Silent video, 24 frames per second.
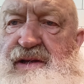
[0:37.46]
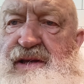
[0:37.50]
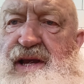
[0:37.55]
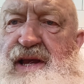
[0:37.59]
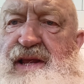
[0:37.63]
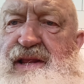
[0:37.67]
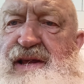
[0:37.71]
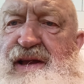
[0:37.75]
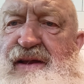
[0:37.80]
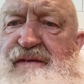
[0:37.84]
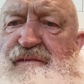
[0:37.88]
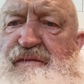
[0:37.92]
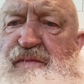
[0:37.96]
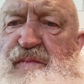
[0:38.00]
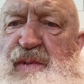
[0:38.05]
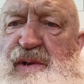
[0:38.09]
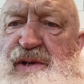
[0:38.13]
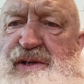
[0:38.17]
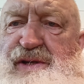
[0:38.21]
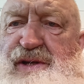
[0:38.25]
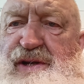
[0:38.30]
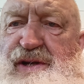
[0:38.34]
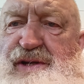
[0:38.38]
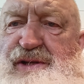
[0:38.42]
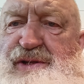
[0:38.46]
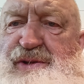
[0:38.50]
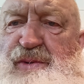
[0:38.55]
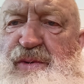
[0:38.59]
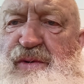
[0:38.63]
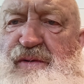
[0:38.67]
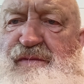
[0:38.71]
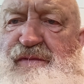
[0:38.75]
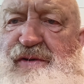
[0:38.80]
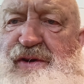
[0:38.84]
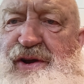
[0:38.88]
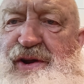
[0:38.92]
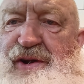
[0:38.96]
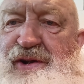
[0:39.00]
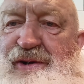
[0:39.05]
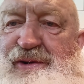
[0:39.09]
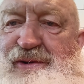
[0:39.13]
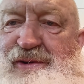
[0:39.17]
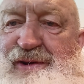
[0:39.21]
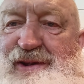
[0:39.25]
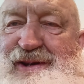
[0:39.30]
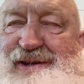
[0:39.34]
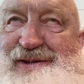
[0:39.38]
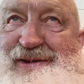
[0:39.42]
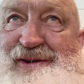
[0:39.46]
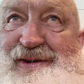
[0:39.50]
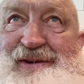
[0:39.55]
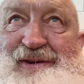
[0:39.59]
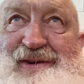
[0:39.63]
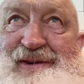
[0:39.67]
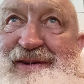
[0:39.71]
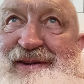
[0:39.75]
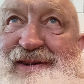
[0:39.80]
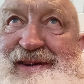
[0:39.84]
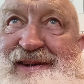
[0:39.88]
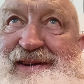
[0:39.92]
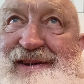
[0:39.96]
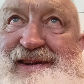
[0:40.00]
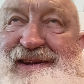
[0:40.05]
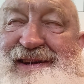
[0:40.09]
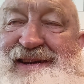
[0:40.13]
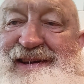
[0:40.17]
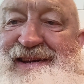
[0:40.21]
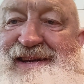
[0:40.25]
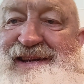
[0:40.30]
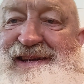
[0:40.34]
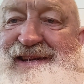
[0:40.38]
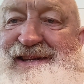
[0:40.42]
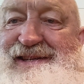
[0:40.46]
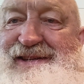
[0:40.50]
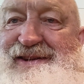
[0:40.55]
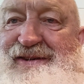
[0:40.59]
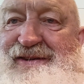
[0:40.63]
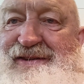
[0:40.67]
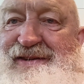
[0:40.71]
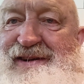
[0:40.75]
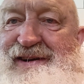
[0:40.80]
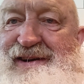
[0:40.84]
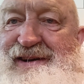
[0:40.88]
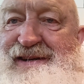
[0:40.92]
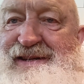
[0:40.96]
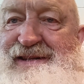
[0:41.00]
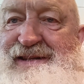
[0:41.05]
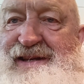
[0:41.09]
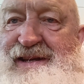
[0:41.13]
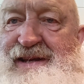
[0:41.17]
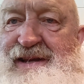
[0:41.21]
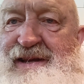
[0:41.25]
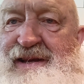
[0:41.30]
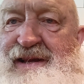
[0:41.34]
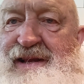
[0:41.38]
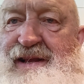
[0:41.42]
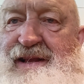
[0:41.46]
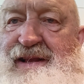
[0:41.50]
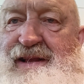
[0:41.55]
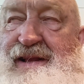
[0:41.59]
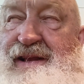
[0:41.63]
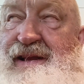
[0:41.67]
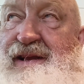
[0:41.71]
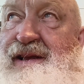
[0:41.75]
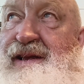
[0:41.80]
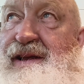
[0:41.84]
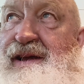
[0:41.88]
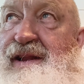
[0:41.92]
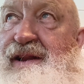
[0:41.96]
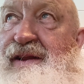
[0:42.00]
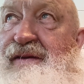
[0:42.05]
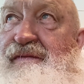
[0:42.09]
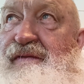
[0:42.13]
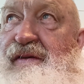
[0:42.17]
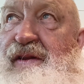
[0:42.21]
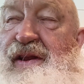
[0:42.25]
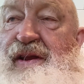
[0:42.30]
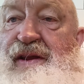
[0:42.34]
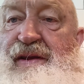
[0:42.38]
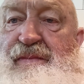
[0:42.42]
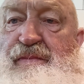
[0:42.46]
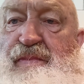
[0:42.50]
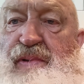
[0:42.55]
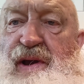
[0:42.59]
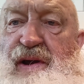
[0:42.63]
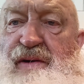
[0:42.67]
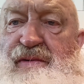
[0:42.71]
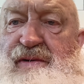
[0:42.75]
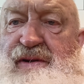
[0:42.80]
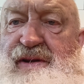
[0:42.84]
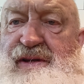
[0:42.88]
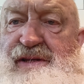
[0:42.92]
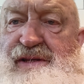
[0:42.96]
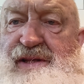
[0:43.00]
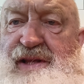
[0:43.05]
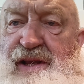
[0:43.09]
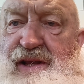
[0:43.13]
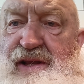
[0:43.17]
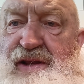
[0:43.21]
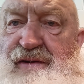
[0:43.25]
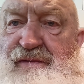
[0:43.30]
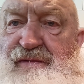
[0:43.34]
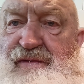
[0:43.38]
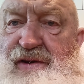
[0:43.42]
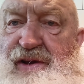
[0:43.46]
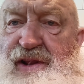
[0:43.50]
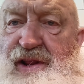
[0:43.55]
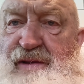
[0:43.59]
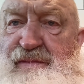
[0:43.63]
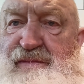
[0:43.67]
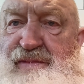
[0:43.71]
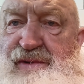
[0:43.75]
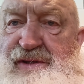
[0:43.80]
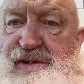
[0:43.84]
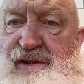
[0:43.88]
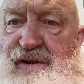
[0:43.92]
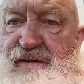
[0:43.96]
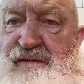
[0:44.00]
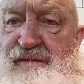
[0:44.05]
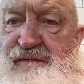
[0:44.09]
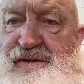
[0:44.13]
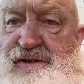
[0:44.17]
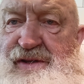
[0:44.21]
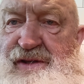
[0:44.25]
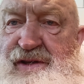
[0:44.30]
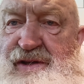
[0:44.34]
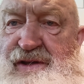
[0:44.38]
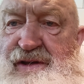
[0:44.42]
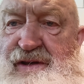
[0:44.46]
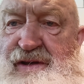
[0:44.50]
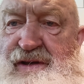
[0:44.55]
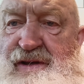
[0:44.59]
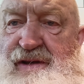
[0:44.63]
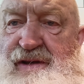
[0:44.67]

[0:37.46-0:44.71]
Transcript: Getting that information at 12 is not, it's not nice. And if any parent is thinking of killing themselves,